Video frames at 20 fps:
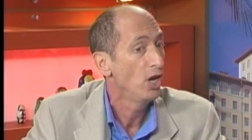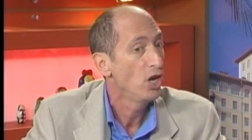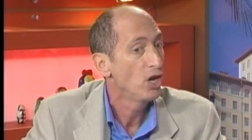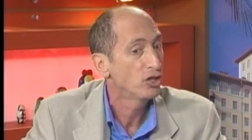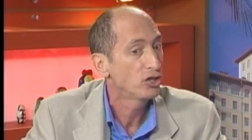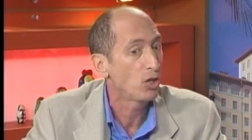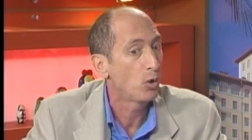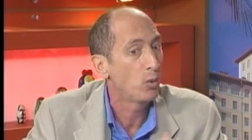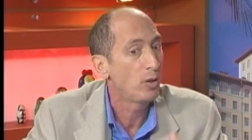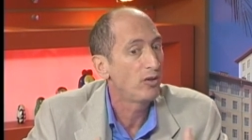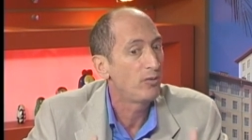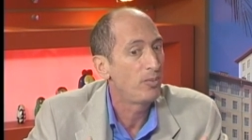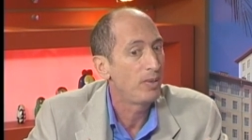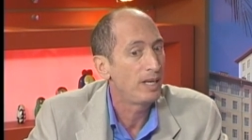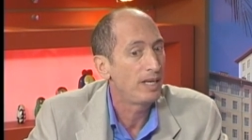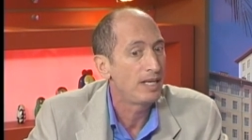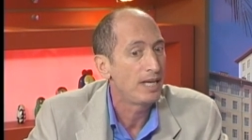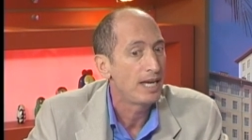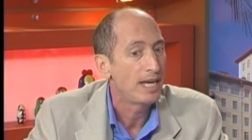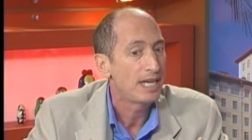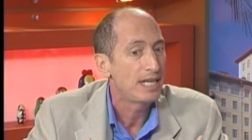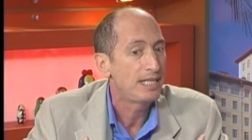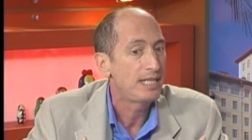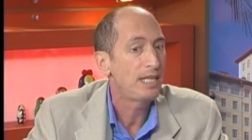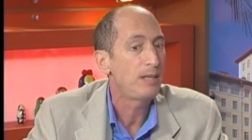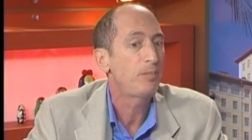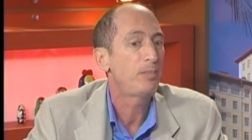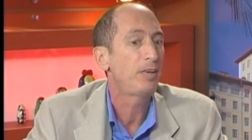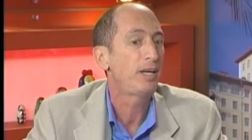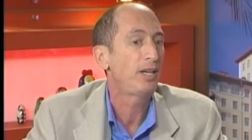So we've been
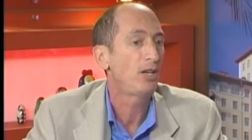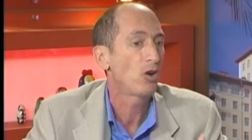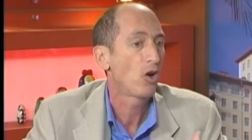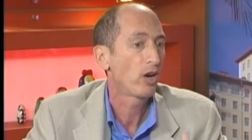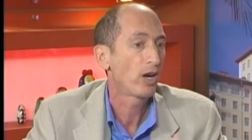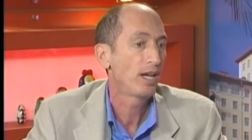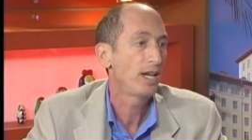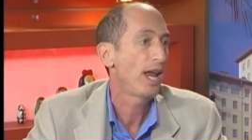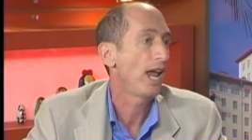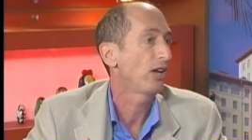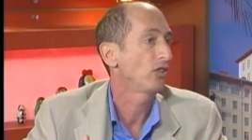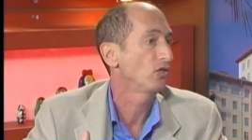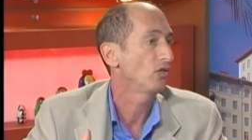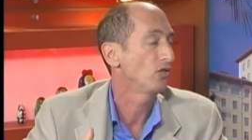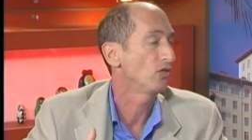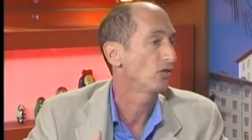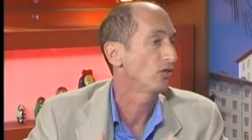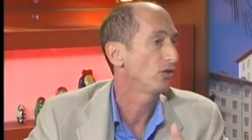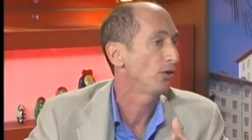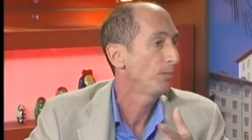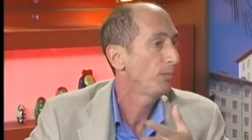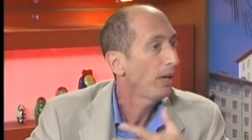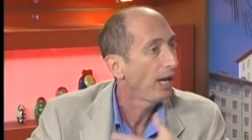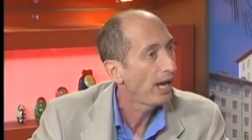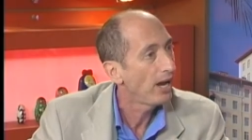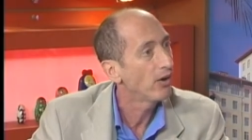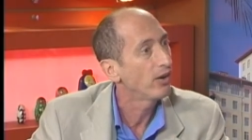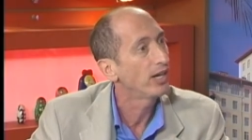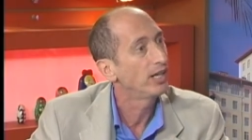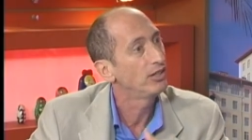deepening our connections to
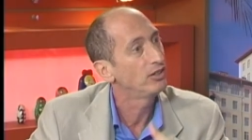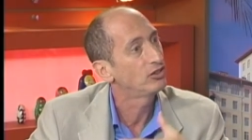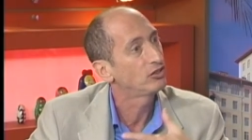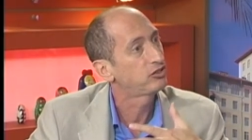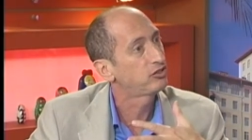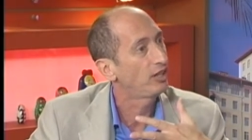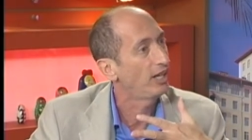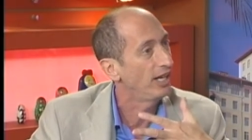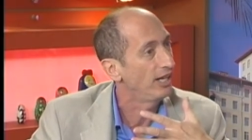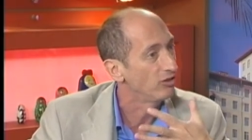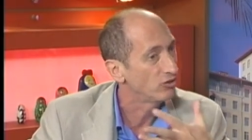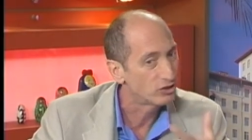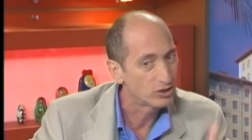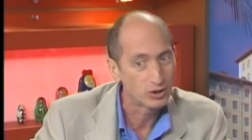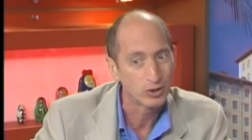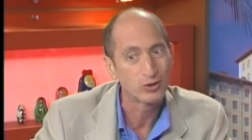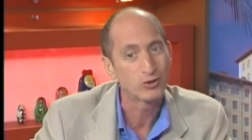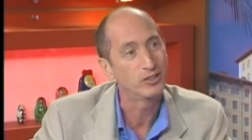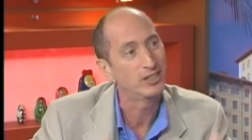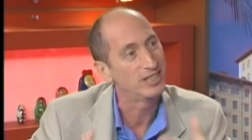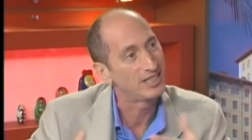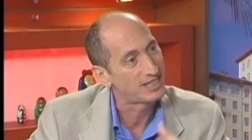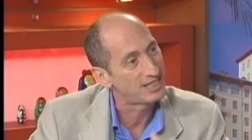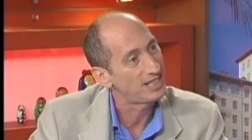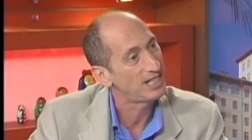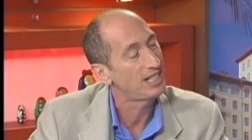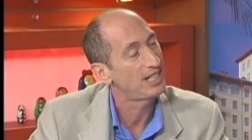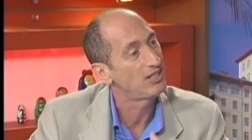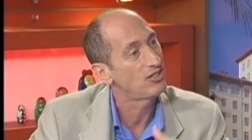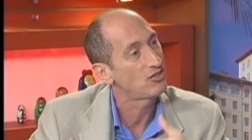parents and children and
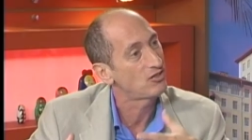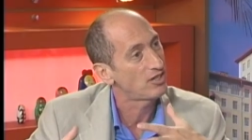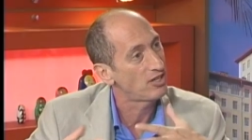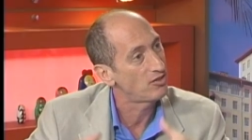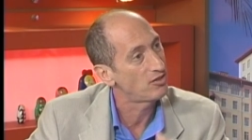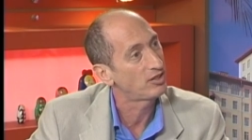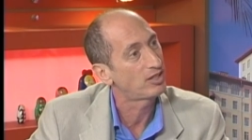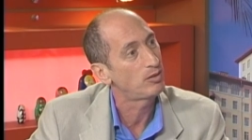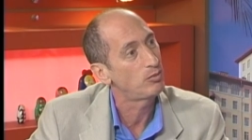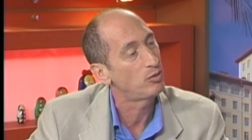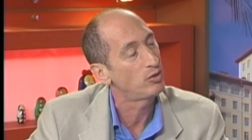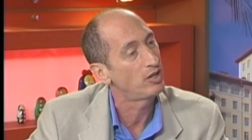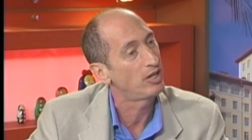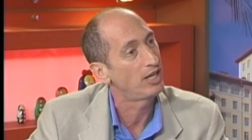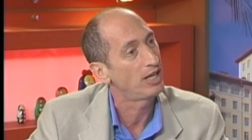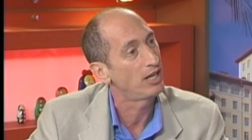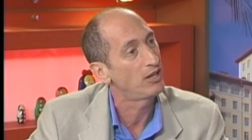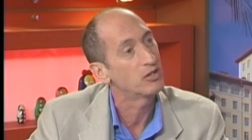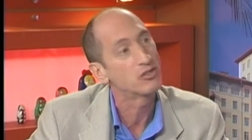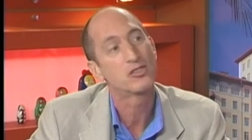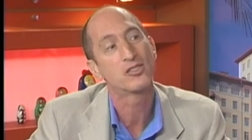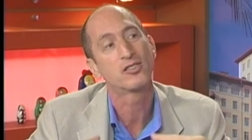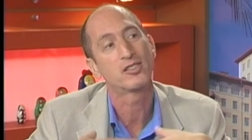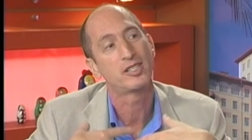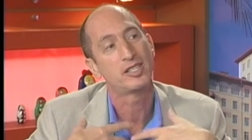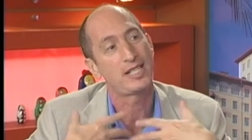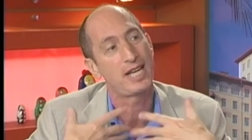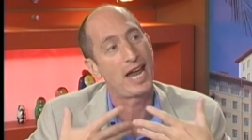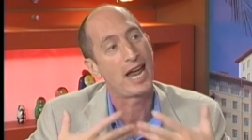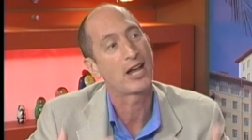teens in the community, and this is a
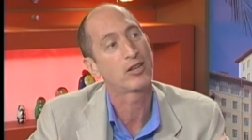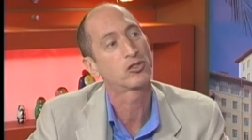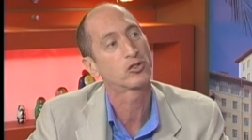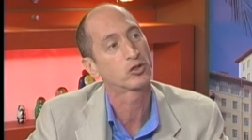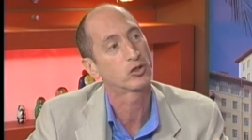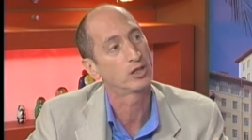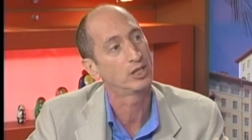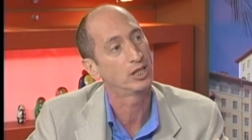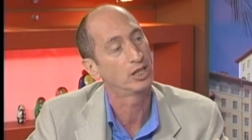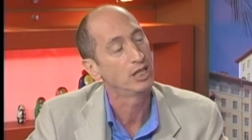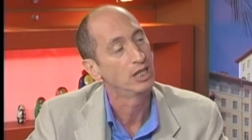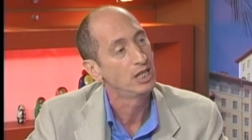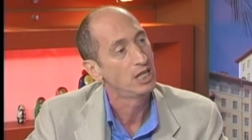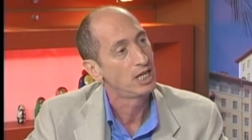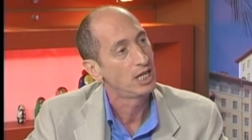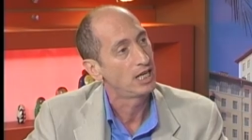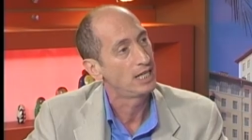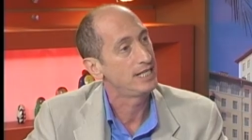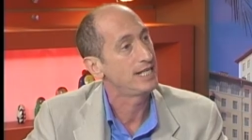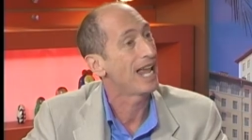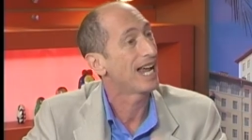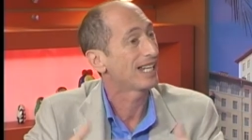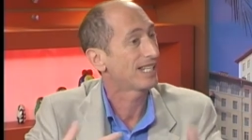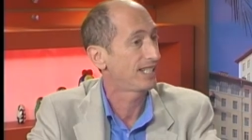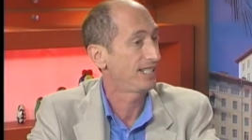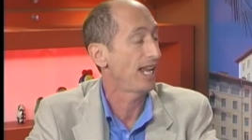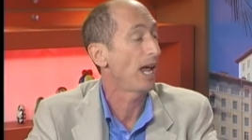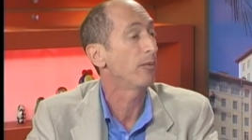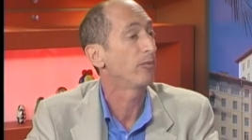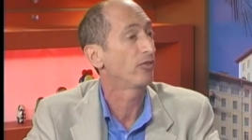natural next
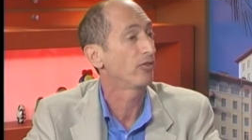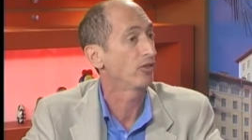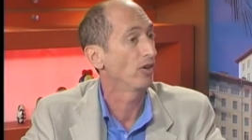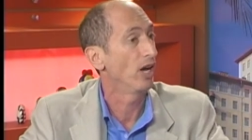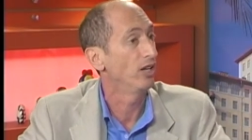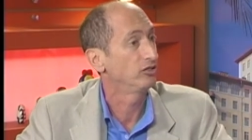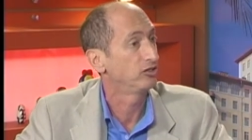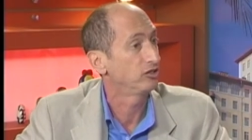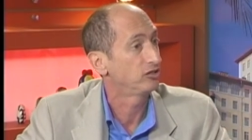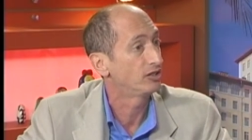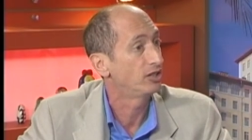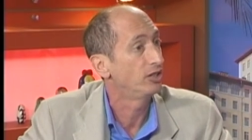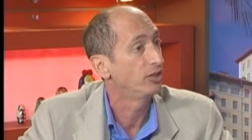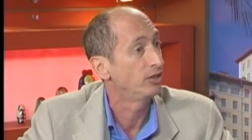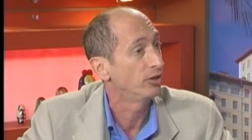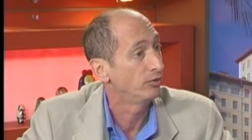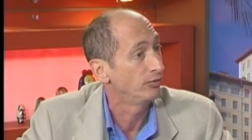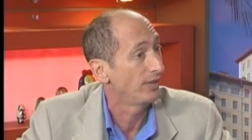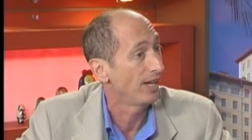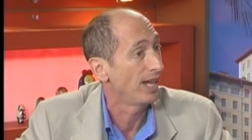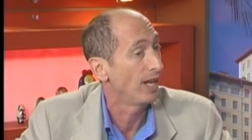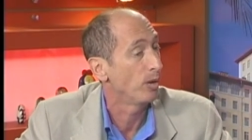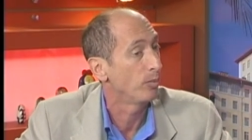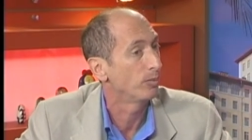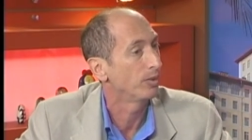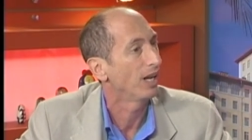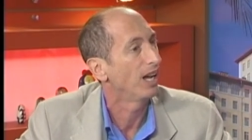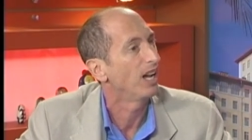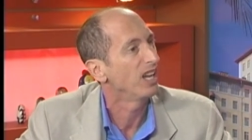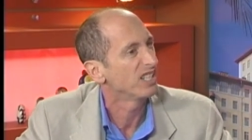step for us, is to
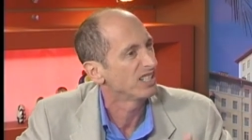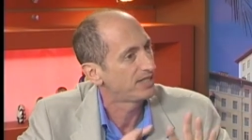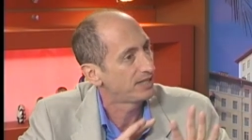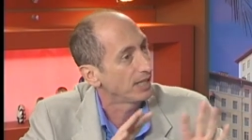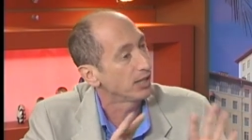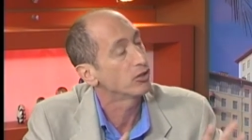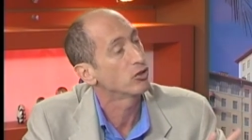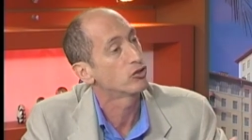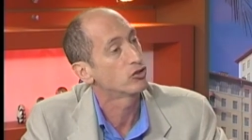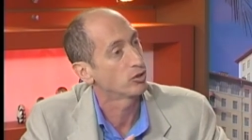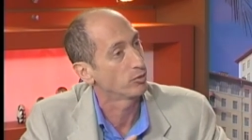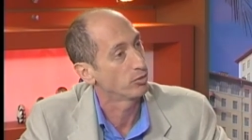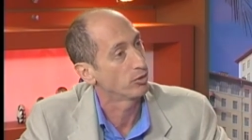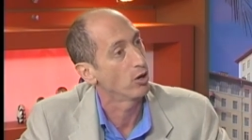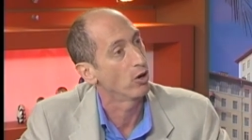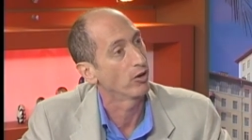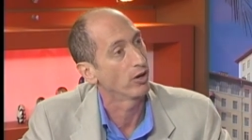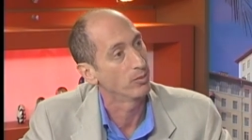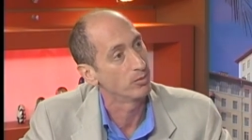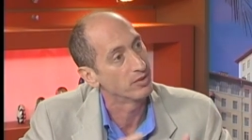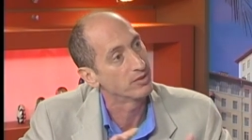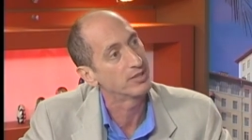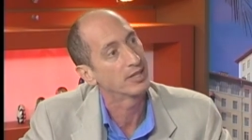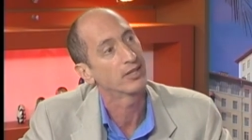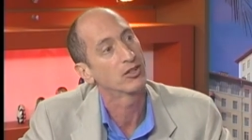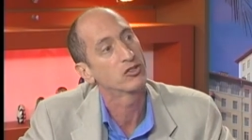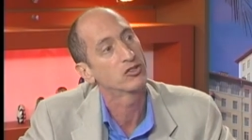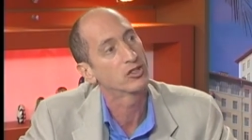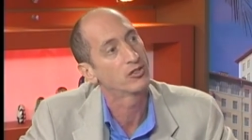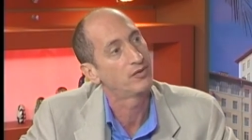develop a signature program, a
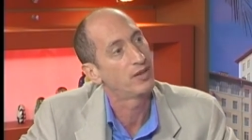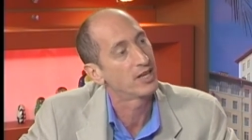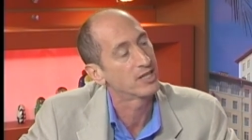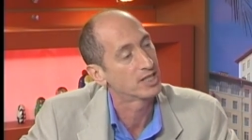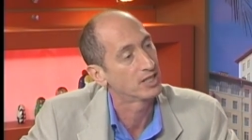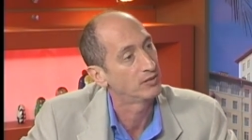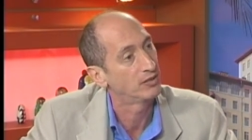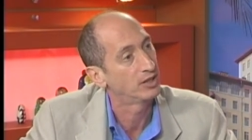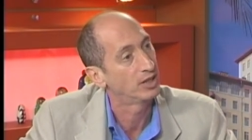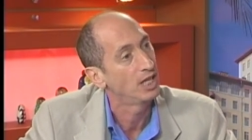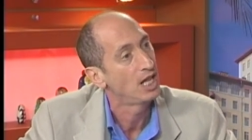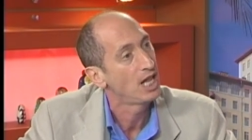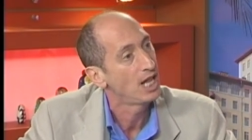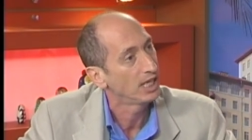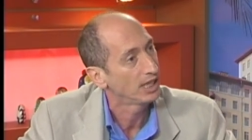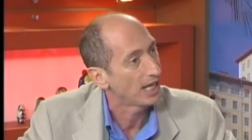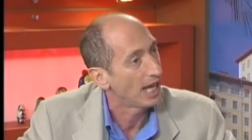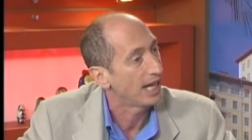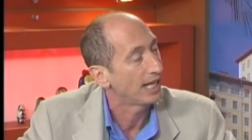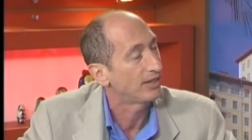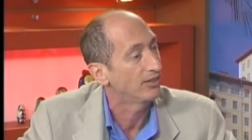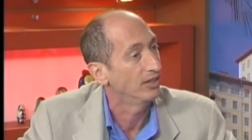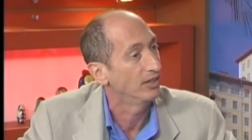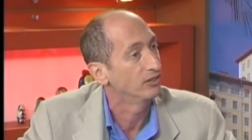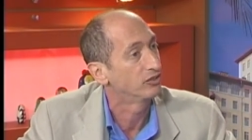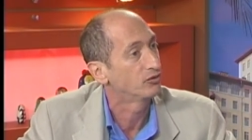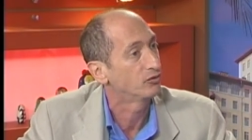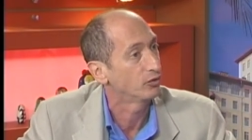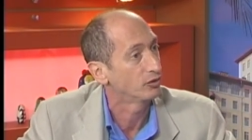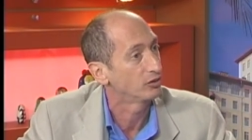signature festival like this for